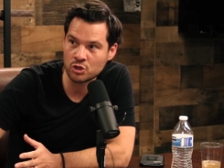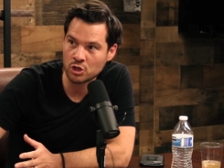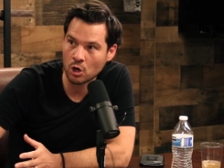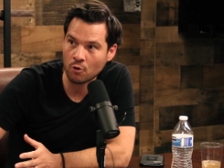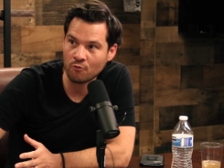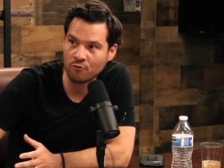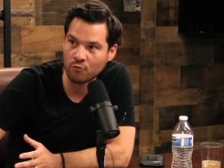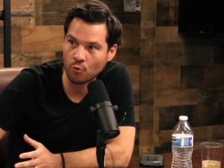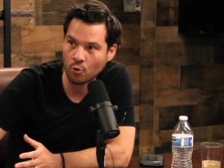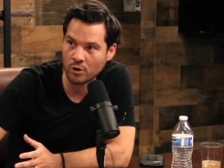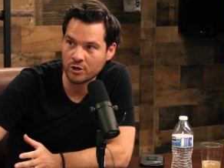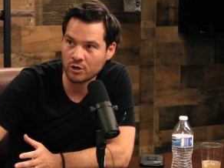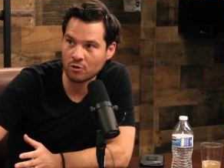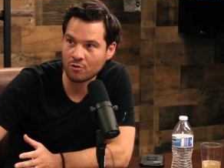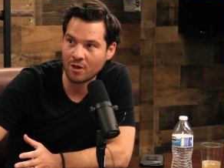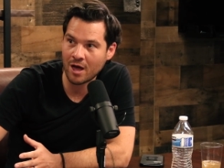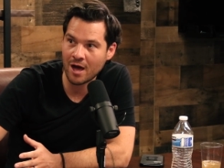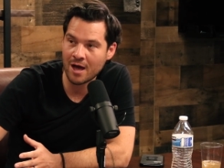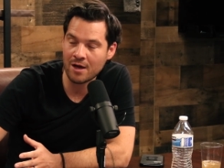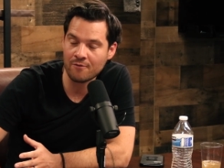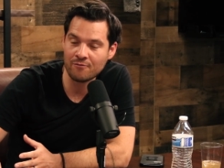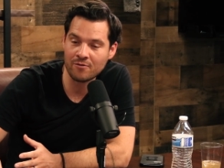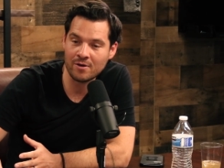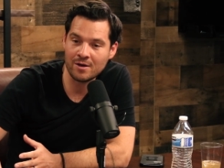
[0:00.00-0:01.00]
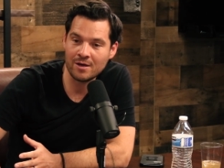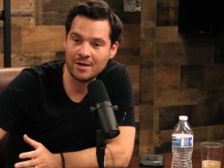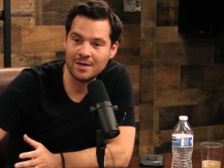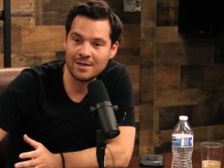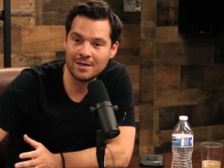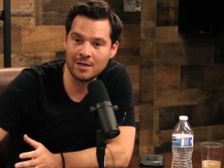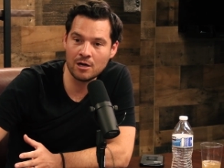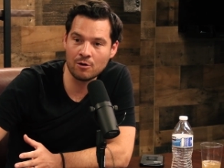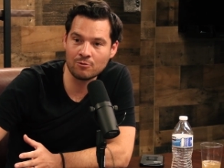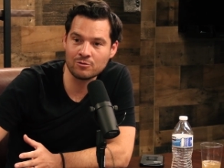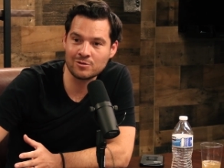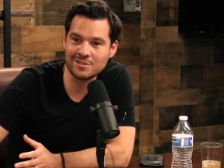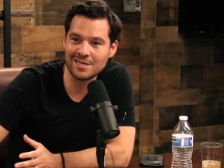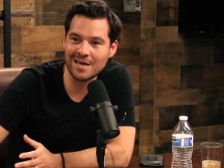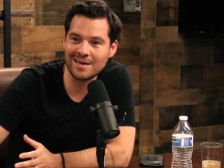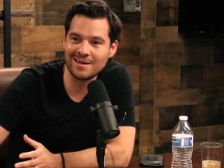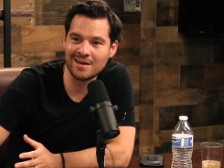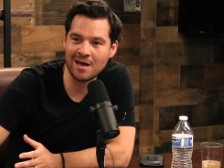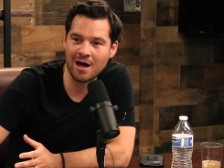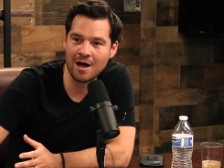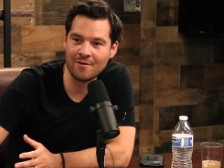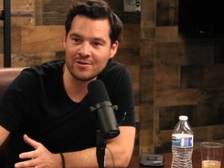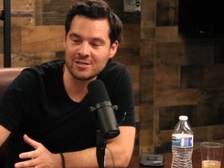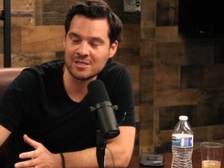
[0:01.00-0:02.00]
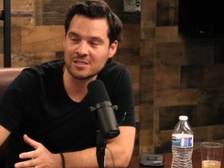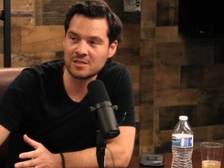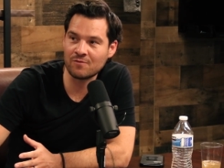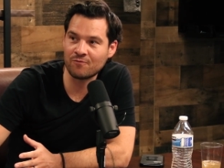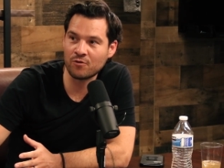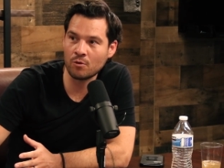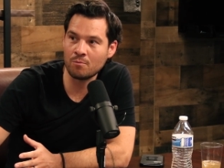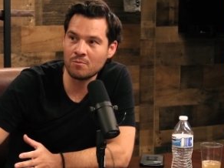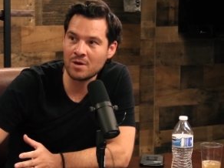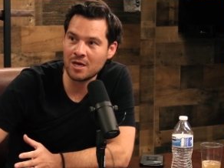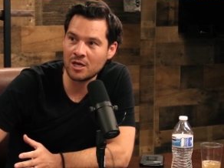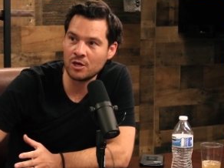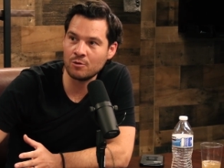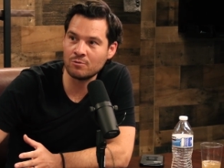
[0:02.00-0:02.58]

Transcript: Joe for in your life, you know, said, nah, this isn't for me.